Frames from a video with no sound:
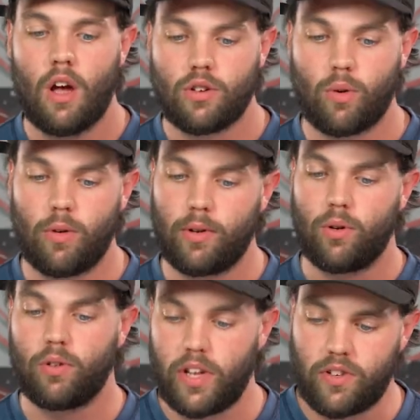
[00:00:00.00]
So we've been
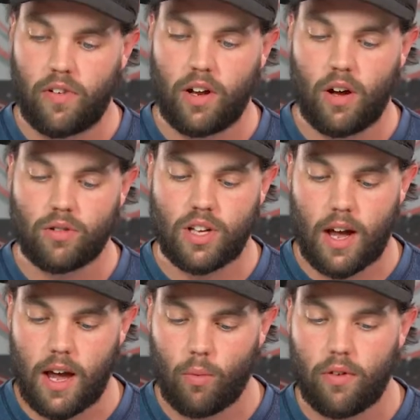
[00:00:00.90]
doing these videos,
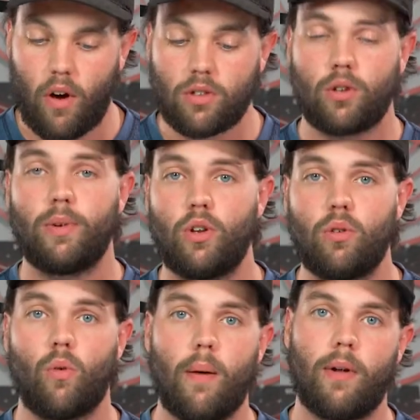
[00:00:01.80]
and we've also been
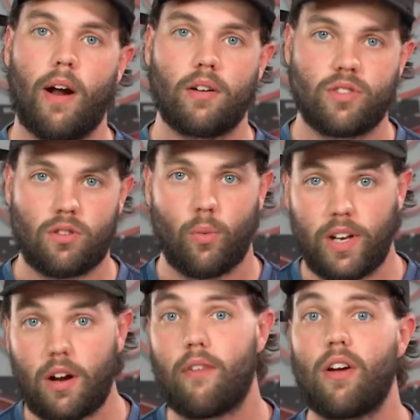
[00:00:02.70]
doing webinars. So we
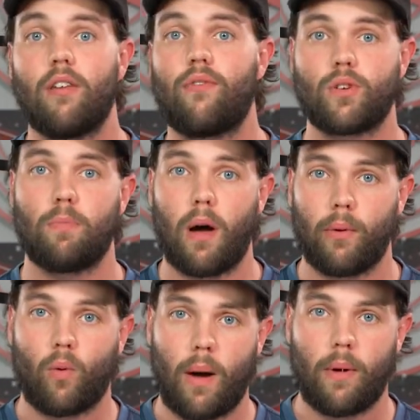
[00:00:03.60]
did our very first
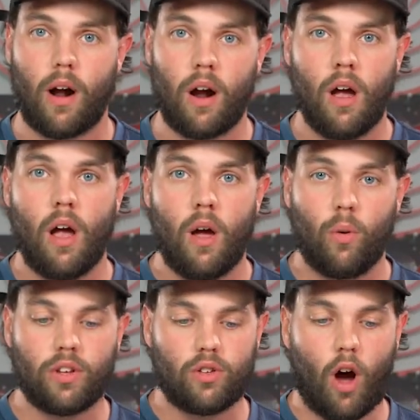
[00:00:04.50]
public webinar
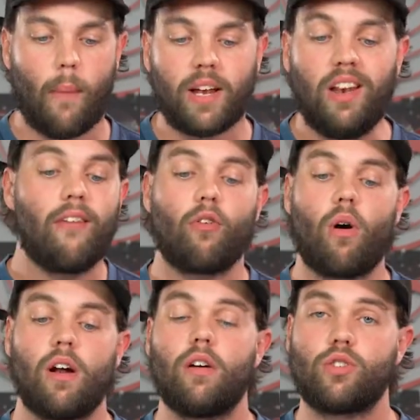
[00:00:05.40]
with the topic, Never
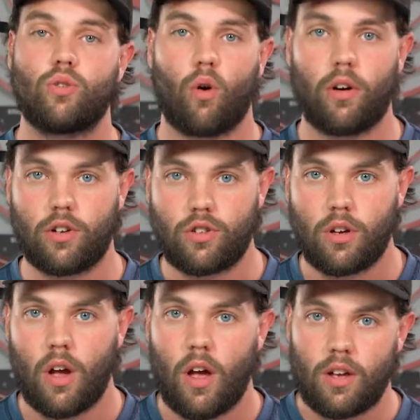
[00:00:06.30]
Run Out of Storage,
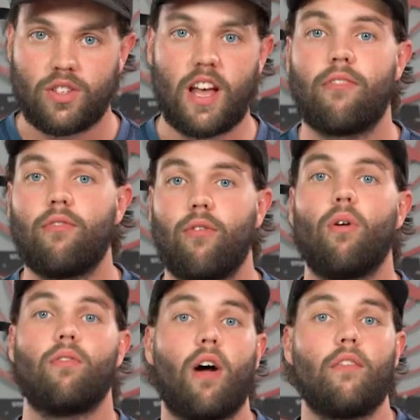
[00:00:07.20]
Ceph from
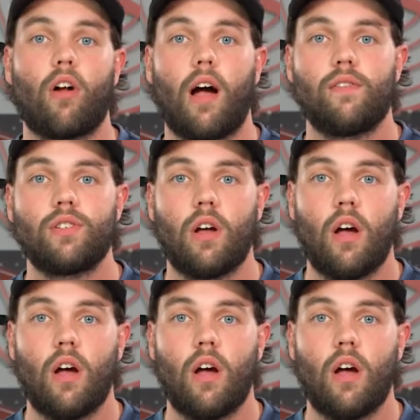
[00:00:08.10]
45 Drives.